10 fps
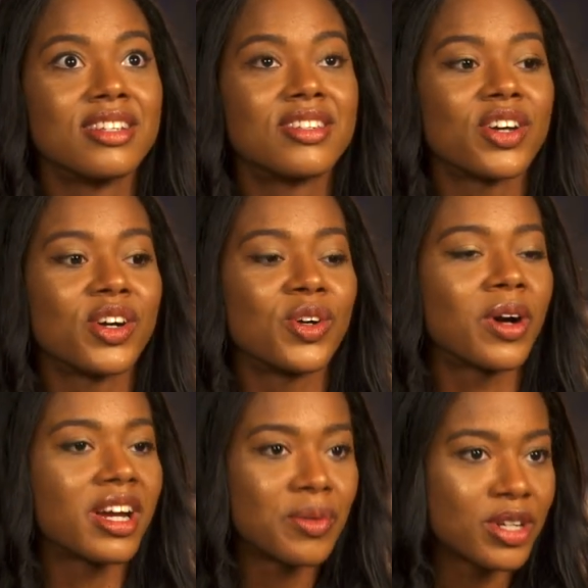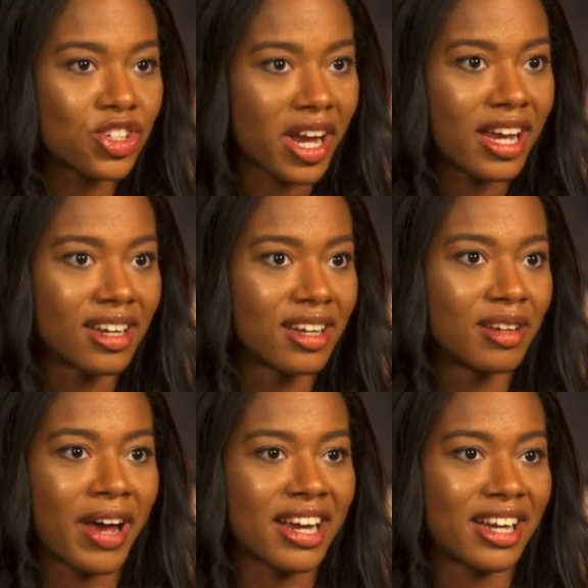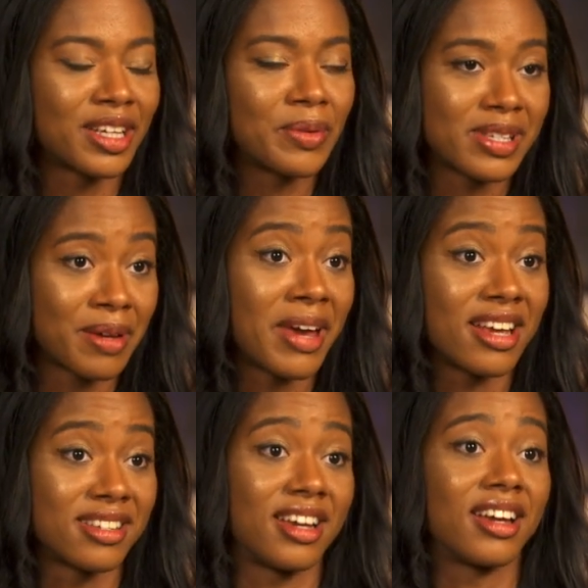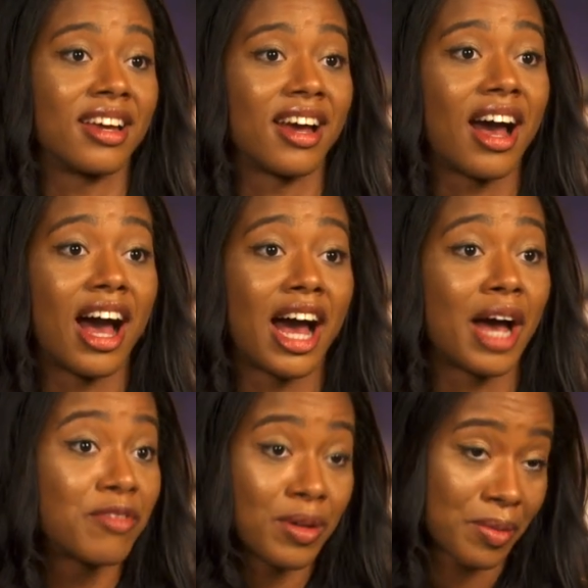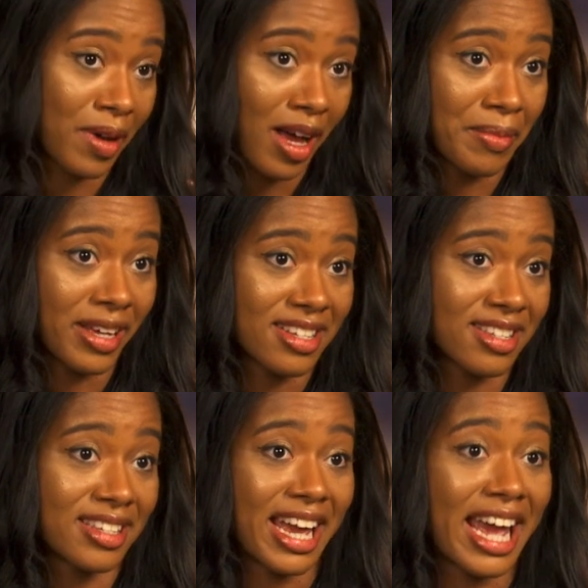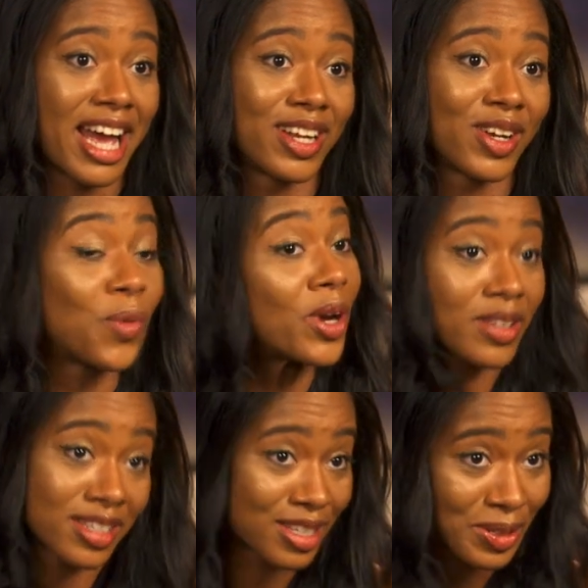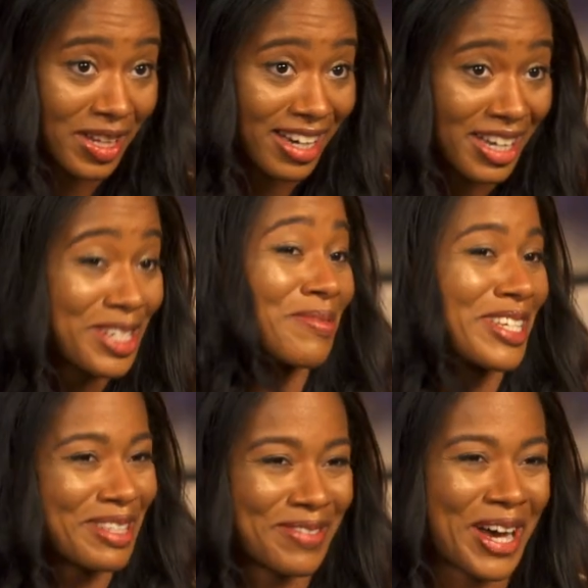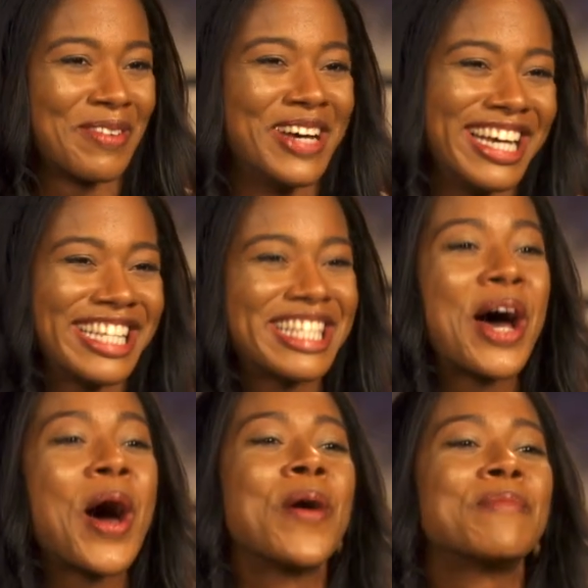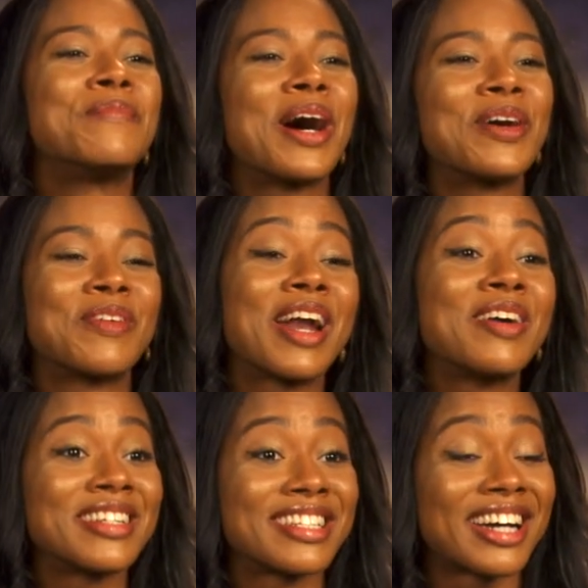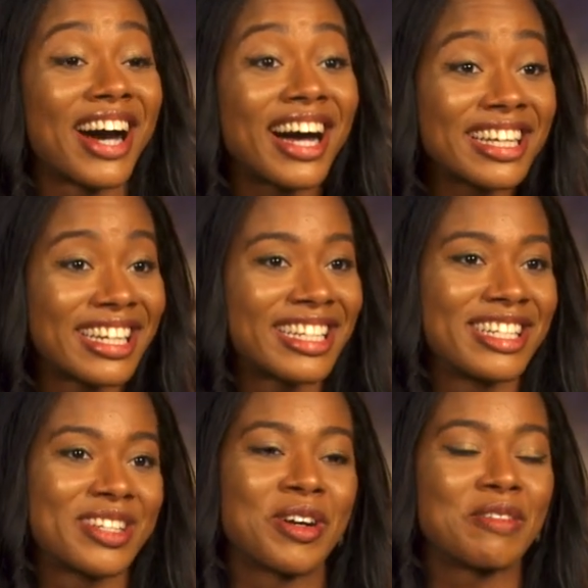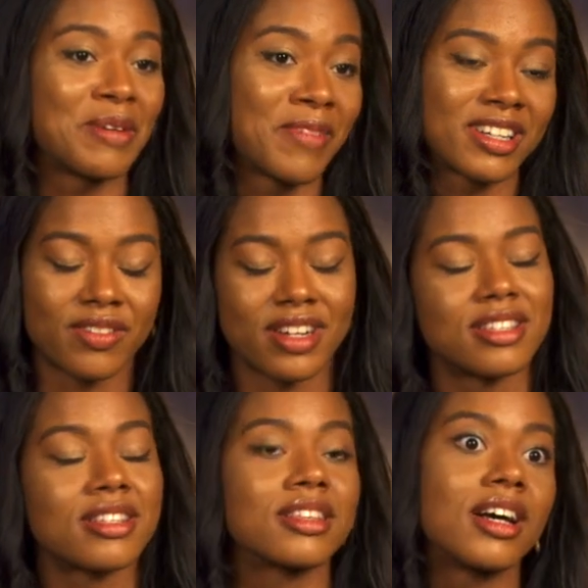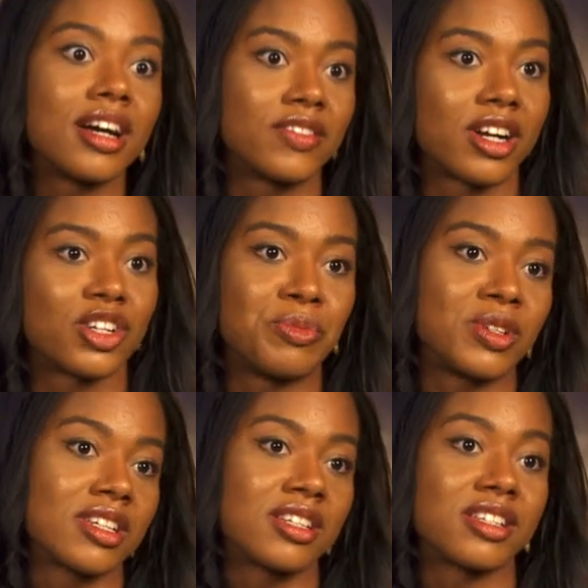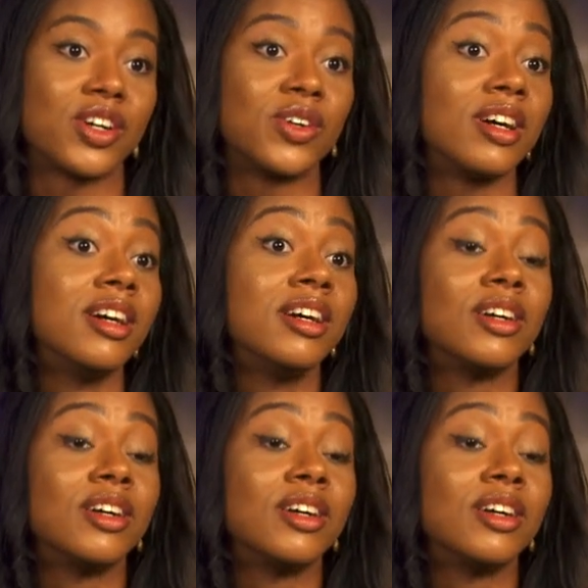So working with Shane McAnally was amazing. I'm from the Bahamas, and we don't listen to a lot of country music in the Bahamas, but when I went to college, one of my best friends loved country music, so